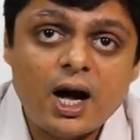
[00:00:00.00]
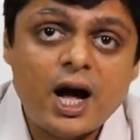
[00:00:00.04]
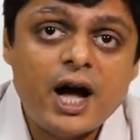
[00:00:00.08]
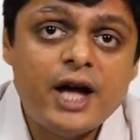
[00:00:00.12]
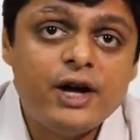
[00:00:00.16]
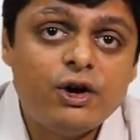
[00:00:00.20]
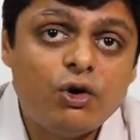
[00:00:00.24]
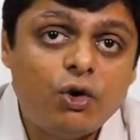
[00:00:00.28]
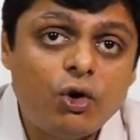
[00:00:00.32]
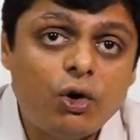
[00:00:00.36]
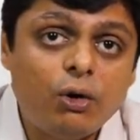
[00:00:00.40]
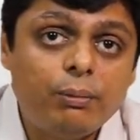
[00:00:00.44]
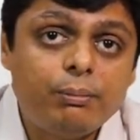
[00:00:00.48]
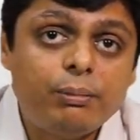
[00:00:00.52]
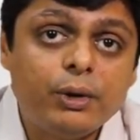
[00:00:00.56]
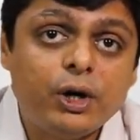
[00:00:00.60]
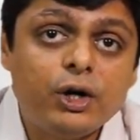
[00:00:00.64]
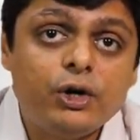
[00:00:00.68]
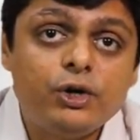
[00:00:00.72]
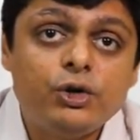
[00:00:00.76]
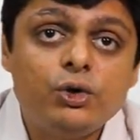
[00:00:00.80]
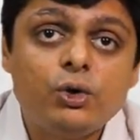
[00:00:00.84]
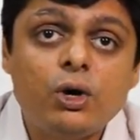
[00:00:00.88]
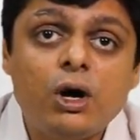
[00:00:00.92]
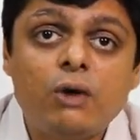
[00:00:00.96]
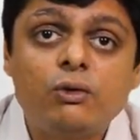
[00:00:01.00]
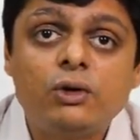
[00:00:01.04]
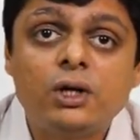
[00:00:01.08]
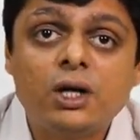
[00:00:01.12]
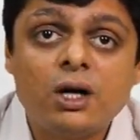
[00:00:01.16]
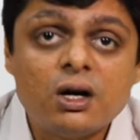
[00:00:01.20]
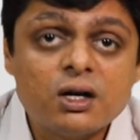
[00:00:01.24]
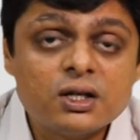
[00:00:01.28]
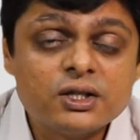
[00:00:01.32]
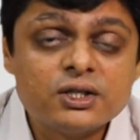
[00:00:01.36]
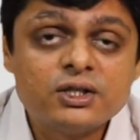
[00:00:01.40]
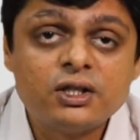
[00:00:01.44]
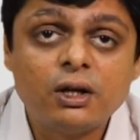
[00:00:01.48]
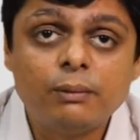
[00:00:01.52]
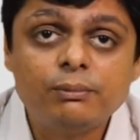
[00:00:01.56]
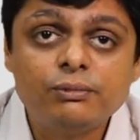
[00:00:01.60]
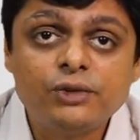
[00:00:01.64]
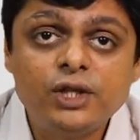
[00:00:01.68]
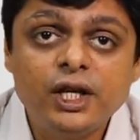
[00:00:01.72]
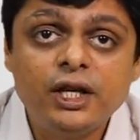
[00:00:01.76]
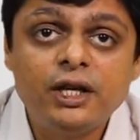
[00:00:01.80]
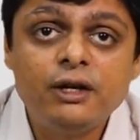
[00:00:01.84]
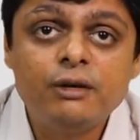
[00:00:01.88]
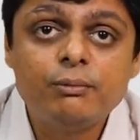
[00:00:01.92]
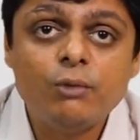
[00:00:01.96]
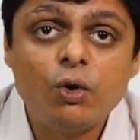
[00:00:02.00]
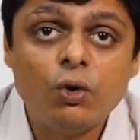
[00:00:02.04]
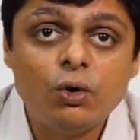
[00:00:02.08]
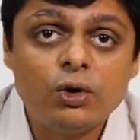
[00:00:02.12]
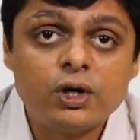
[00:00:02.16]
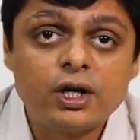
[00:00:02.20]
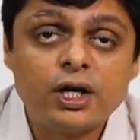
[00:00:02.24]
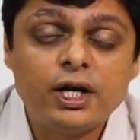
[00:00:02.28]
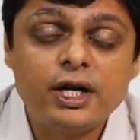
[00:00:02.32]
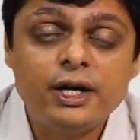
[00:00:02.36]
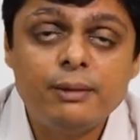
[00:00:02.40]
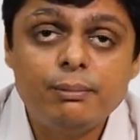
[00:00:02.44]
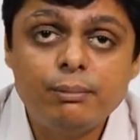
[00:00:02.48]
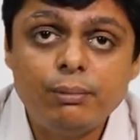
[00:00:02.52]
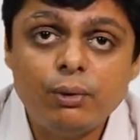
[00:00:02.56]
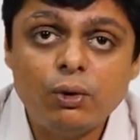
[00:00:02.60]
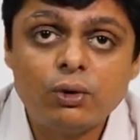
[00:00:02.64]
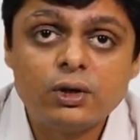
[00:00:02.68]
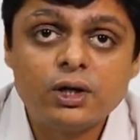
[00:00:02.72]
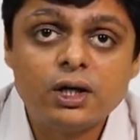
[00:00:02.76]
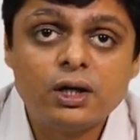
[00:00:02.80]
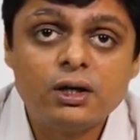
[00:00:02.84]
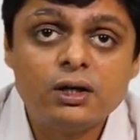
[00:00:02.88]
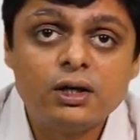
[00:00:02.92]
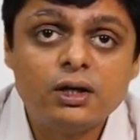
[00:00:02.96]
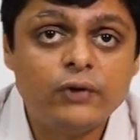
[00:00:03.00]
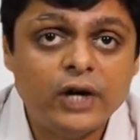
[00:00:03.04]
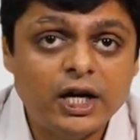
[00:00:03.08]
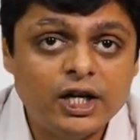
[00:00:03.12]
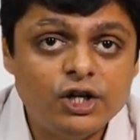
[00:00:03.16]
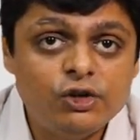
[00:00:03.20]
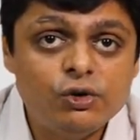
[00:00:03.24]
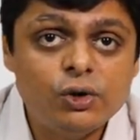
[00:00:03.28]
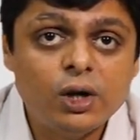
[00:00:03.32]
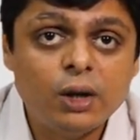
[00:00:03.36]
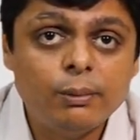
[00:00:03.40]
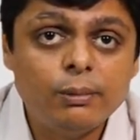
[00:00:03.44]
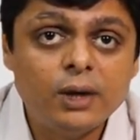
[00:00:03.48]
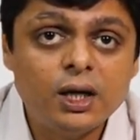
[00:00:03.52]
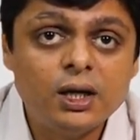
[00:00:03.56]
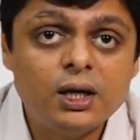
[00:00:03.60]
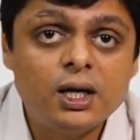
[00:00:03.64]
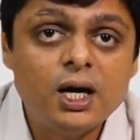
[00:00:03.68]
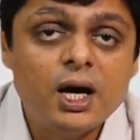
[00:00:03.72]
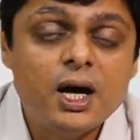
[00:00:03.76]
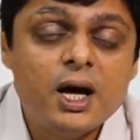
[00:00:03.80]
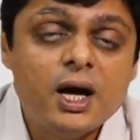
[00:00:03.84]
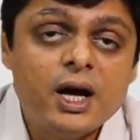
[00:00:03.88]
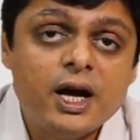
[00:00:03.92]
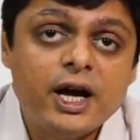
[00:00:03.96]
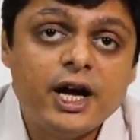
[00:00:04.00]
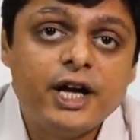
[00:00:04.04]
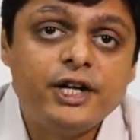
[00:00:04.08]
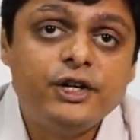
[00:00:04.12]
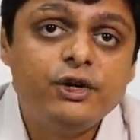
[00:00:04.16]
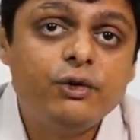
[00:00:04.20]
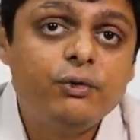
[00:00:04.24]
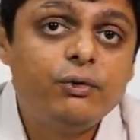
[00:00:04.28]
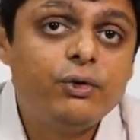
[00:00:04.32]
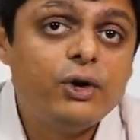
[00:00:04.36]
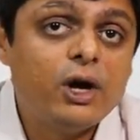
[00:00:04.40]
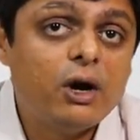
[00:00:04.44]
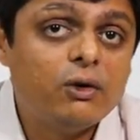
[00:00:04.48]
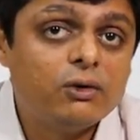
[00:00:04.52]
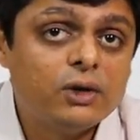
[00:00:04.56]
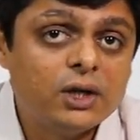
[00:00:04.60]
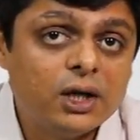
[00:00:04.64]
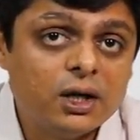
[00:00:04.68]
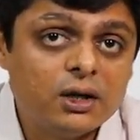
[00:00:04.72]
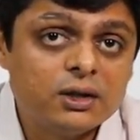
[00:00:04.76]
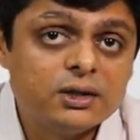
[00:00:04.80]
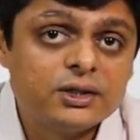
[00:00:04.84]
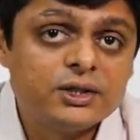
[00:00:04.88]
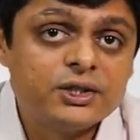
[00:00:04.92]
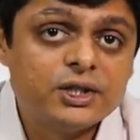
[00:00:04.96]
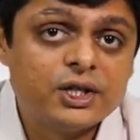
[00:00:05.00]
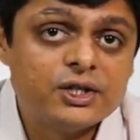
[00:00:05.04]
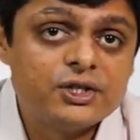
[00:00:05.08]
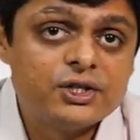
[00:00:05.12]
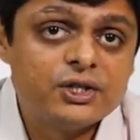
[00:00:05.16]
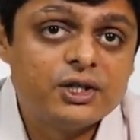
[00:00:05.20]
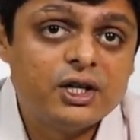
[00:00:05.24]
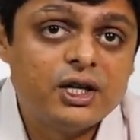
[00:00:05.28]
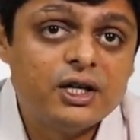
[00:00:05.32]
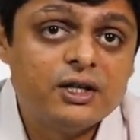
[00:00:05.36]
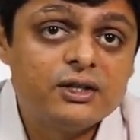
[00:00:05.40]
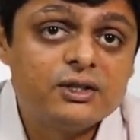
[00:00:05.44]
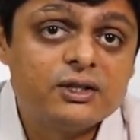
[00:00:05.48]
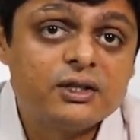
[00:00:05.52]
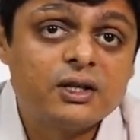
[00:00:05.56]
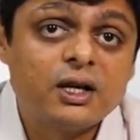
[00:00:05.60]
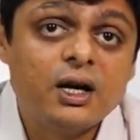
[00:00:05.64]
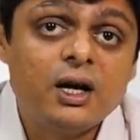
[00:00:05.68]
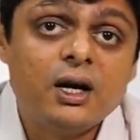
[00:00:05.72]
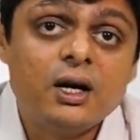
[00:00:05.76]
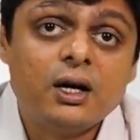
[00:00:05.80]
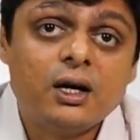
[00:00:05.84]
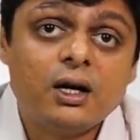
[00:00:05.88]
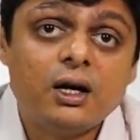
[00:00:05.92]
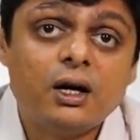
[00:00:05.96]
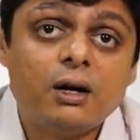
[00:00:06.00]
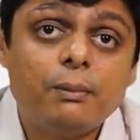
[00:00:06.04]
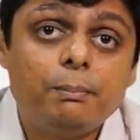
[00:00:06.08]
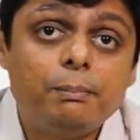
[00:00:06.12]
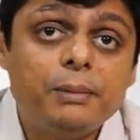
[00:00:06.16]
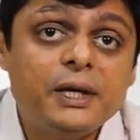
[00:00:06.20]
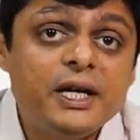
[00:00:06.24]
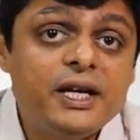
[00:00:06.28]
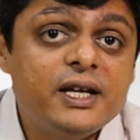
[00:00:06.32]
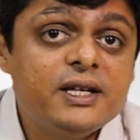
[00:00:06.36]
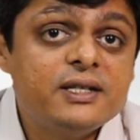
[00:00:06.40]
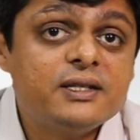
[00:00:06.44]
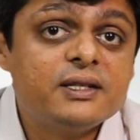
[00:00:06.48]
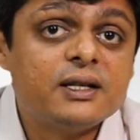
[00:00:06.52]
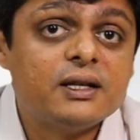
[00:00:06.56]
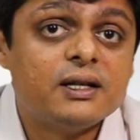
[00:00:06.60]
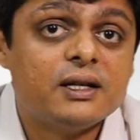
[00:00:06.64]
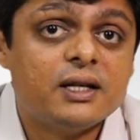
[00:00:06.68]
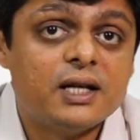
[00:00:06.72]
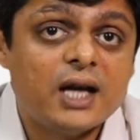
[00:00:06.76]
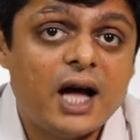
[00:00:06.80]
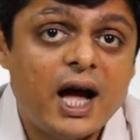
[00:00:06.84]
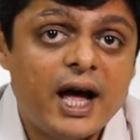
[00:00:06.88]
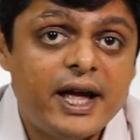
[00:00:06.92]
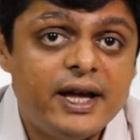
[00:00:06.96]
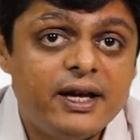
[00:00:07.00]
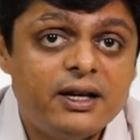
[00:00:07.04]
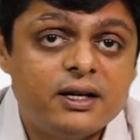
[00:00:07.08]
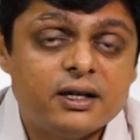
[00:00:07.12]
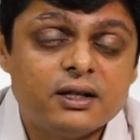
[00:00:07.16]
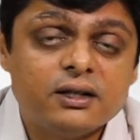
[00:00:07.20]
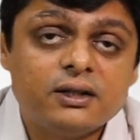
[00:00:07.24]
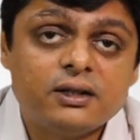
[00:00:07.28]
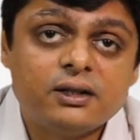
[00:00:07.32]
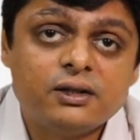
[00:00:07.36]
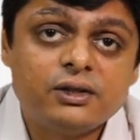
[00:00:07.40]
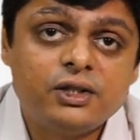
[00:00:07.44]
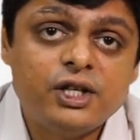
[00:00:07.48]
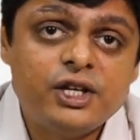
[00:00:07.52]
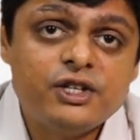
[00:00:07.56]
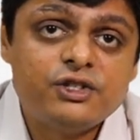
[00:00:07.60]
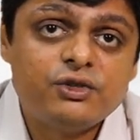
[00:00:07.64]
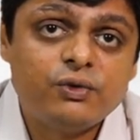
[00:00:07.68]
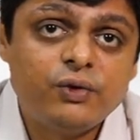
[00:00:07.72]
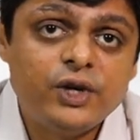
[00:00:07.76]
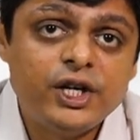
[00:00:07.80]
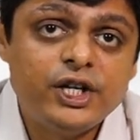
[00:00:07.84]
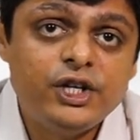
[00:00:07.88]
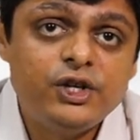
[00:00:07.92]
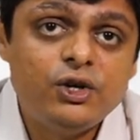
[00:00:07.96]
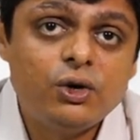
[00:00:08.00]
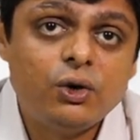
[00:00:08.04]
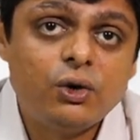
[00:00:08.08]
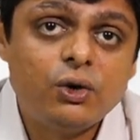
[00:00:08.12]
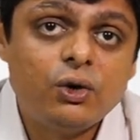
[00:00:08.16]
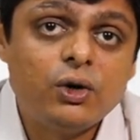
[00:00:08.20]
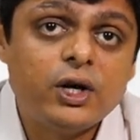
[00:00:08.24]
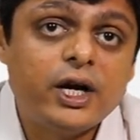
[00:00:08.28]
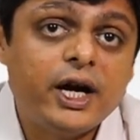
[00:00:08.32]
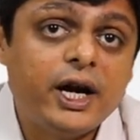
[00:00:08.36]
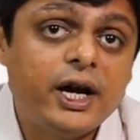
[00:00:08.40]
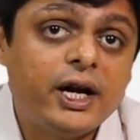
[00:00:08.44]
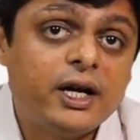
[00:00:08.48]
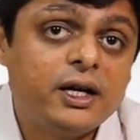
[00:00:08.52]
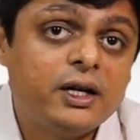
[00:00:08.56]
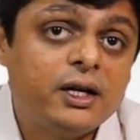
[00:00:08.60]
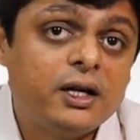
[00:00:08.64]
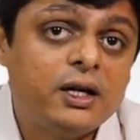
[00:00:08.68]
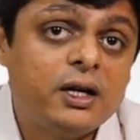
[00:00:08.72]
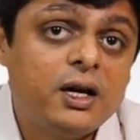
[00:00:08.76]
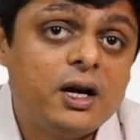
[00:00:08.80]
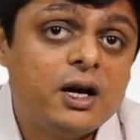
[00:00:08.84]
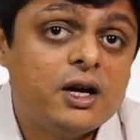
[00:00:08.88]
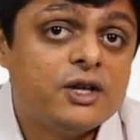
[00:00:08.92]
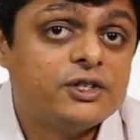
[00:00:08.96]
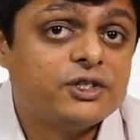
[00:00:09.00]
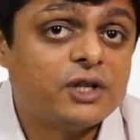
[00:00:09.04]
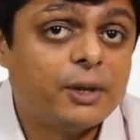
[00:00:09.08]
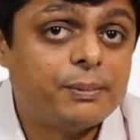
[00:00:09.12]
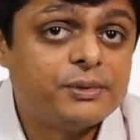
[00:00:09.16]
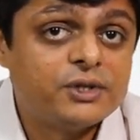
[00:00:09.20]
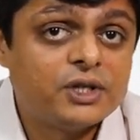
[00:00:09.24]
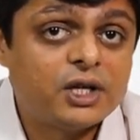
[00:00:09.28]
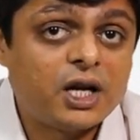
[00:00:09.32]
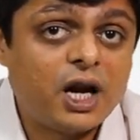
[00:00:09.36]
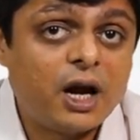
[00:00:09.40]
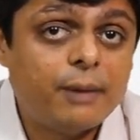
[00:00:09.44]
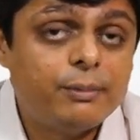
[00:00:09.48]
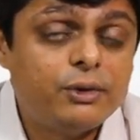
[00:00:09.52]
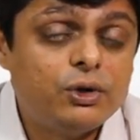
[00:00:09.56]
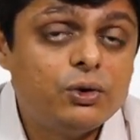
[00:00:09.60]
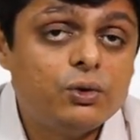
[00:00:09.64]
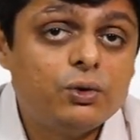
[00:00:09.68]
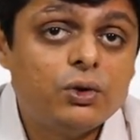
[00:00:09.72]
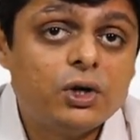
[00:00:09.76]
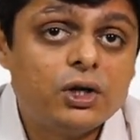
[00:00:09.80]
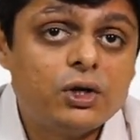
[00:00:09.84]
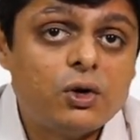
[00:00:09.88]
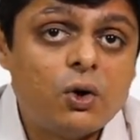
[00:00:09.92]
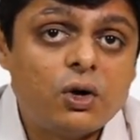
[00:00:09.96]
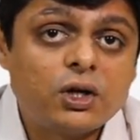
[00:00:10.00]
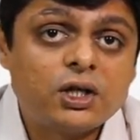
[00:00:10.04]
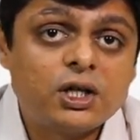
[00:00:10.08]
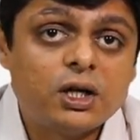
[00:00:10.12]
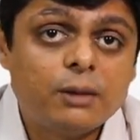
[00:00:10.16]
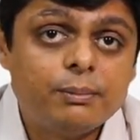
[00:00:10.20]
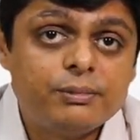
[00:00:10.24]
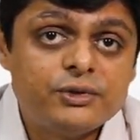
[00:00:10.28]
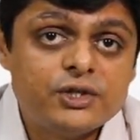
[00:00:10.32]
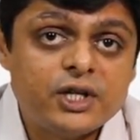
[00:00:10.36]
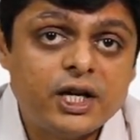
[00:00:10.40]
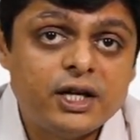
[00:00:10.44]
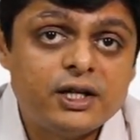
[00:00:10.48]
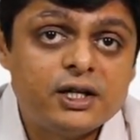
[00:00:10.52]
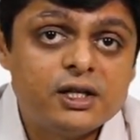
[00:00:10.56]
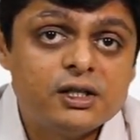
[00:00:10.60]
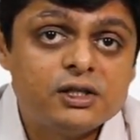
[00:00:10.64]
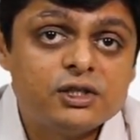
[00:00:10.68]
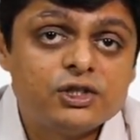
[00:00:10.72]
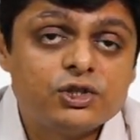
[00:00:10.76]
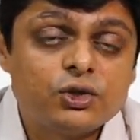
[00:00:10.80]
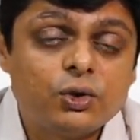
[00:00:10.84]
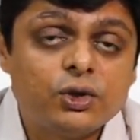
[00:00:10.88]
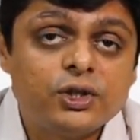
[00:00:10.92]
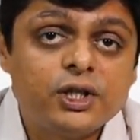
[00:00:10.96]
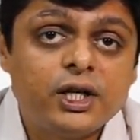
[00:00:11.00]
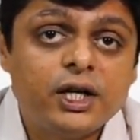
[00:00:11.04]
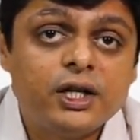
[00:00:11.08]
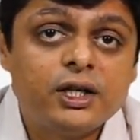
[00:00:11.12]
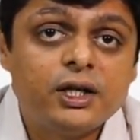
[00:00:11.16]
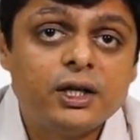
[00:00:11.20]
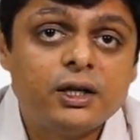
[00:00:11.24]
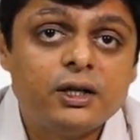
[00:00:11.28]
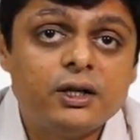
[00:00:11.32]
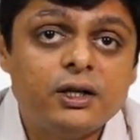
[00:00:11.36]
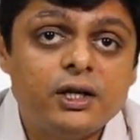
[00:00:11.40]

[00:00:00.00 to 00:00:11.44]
I hope you have learned something more important, valuable, and if you have learned such things, please like this video and subscribe to our Docthub channel, so that